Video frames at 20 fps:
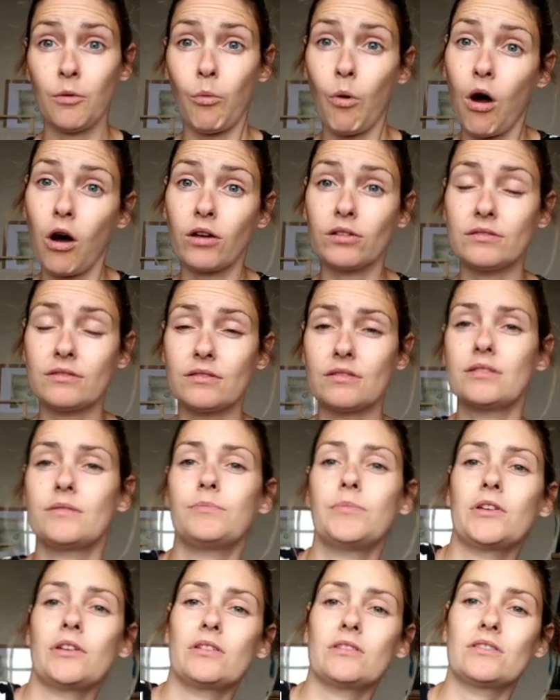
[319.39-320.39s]

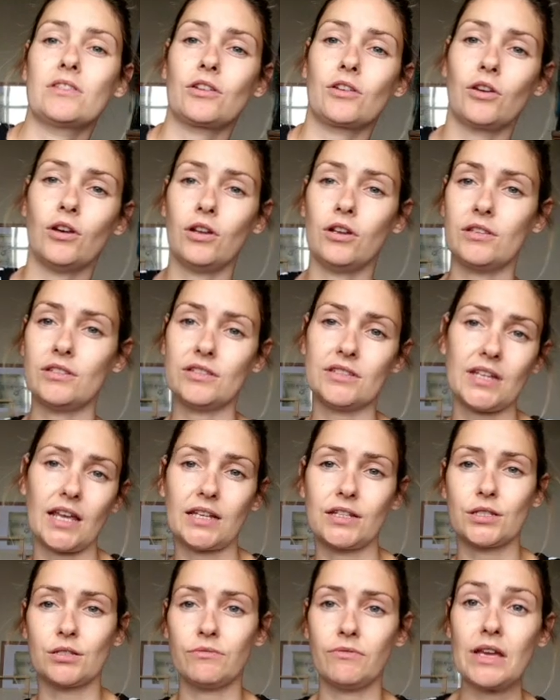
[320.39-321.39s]
ones, because the colours
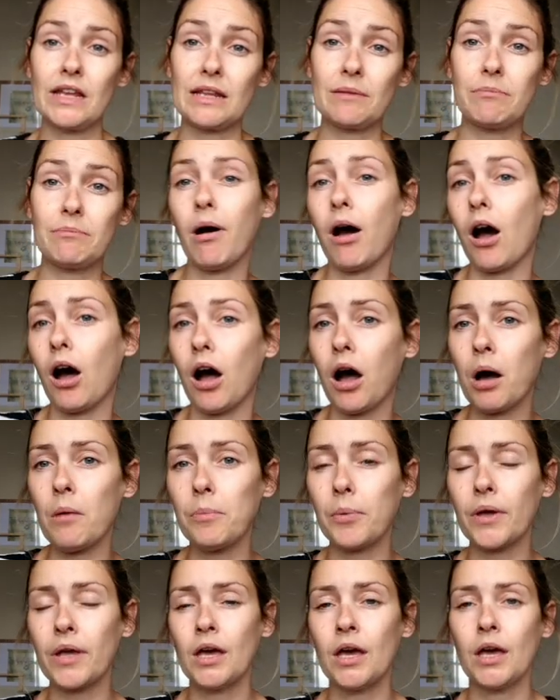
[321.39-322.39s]
tend to really
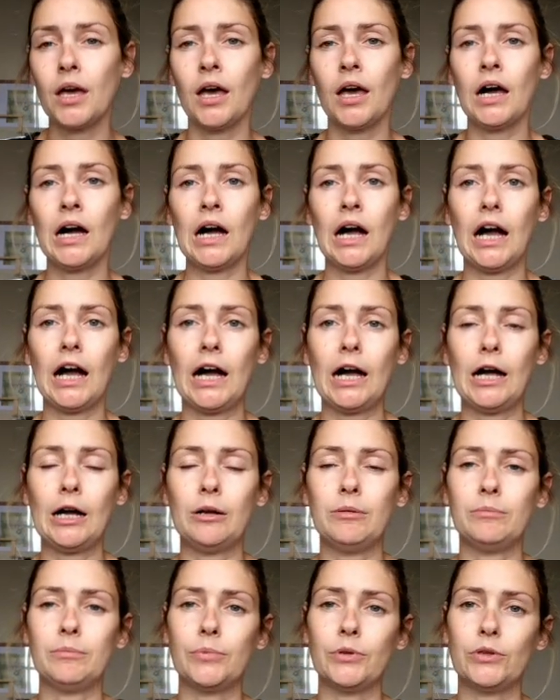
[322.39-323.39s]
pop.
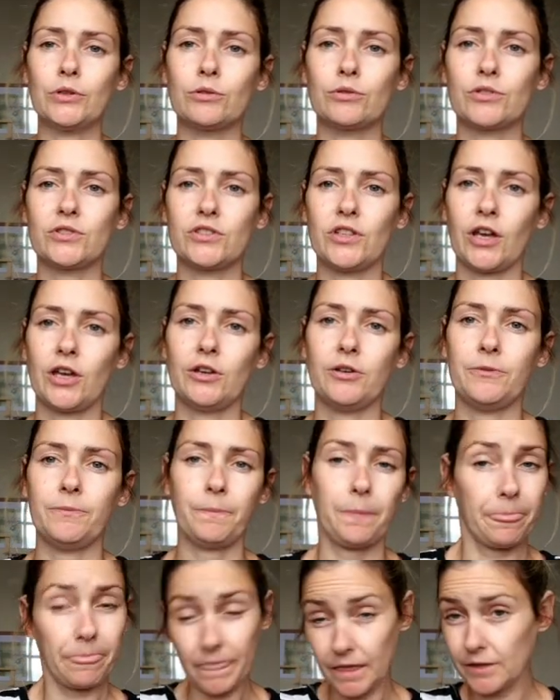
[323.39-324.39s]
But
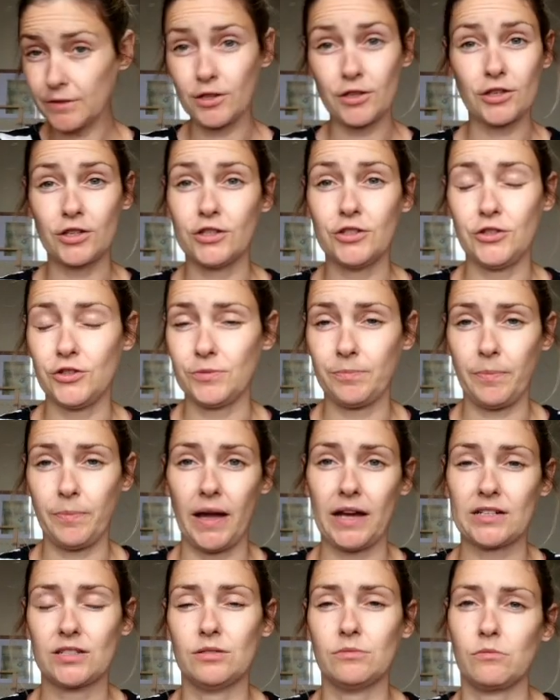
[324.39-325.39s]
also you can use
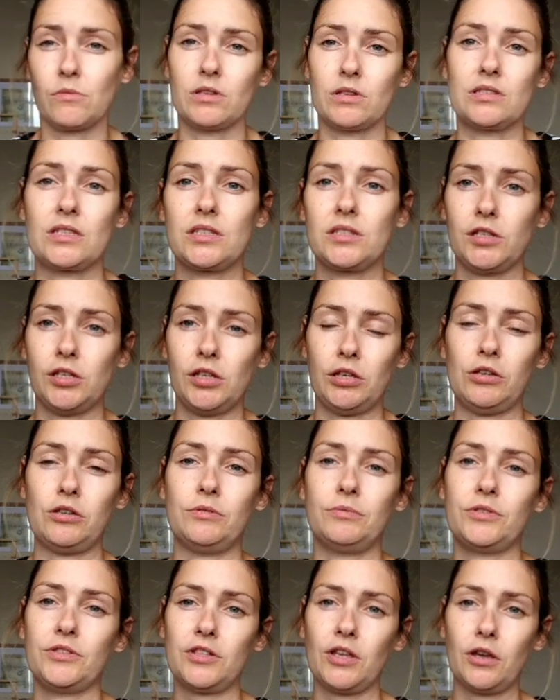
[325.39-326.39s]
pattern ones
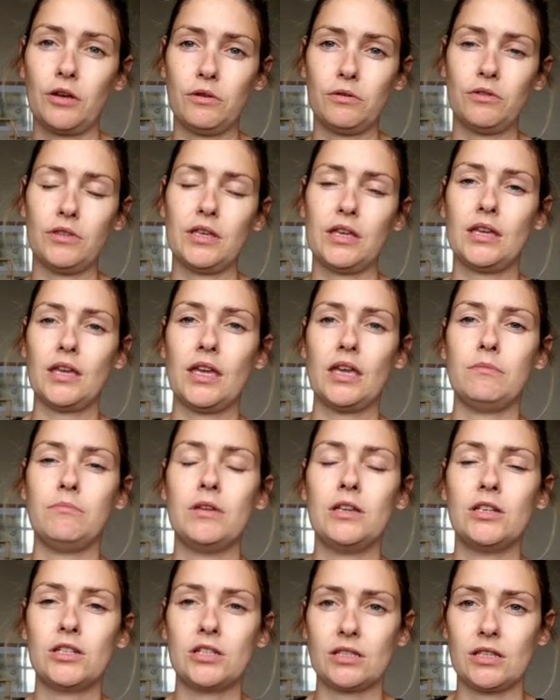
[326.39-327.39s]
too. So the
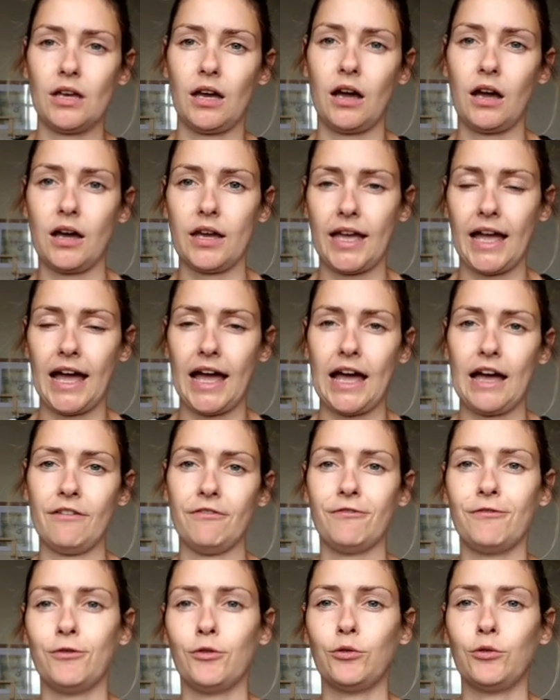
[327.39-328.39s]
image that I
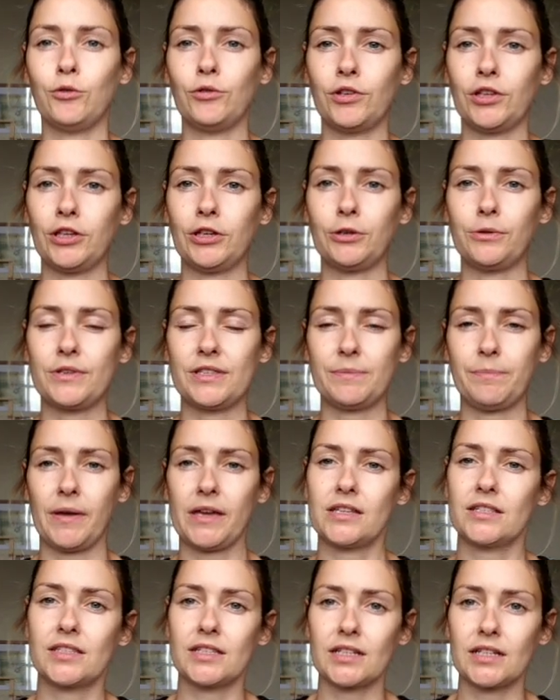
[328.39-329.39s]
have for you is
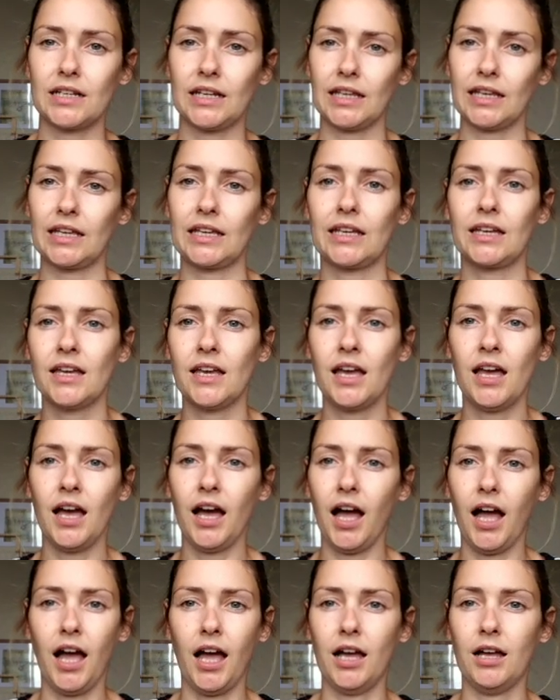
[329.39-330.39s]
basically
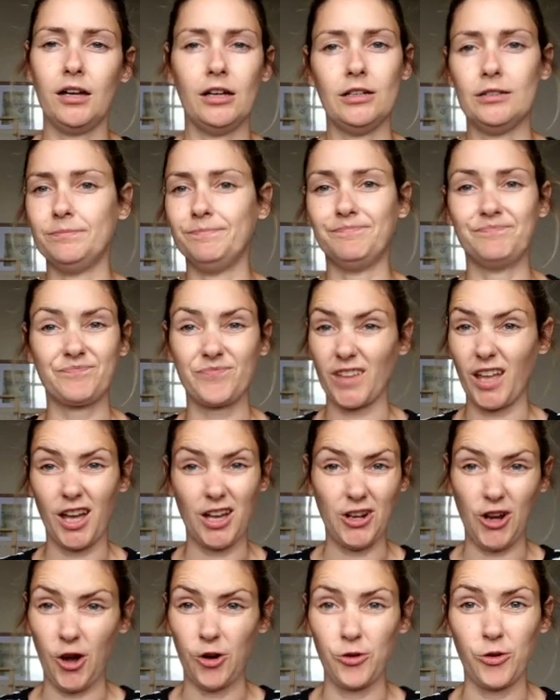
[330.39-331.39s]

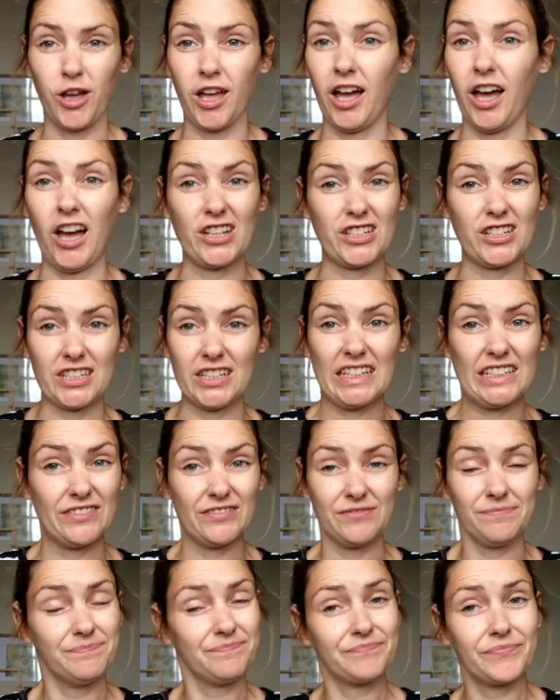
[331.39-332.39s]
an old curtain,